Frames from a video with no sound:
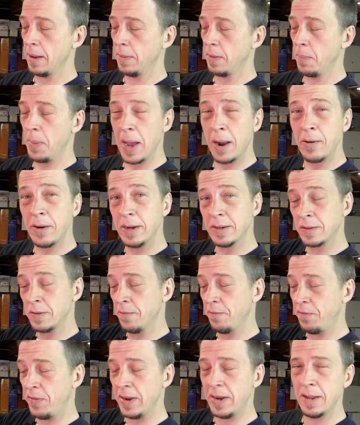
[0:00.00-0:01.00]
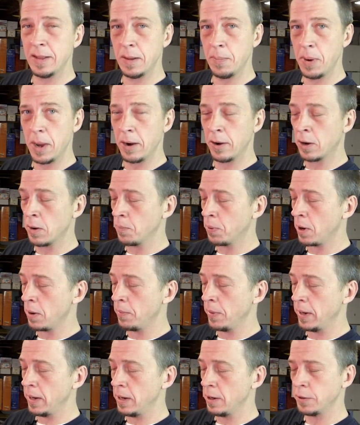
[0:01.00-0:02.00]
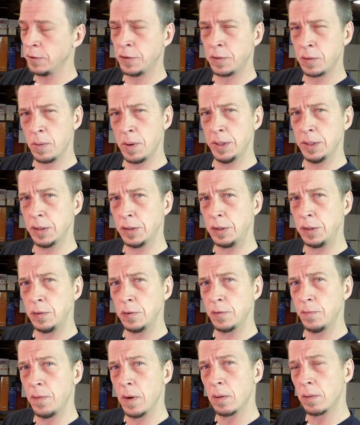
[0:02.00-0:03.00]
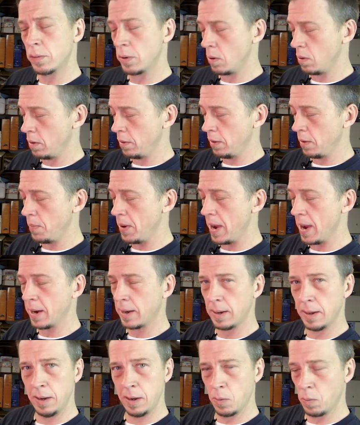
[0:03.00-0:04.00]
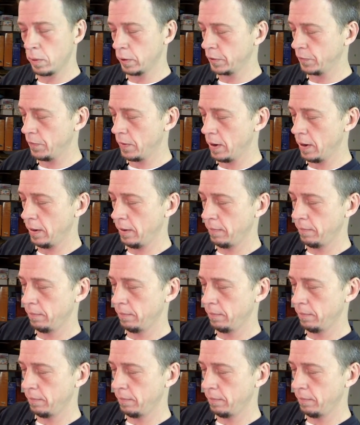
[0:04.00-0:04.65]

the battery doesn't fit in the battery compartment here, so I just used Velcro on the back and it works fine.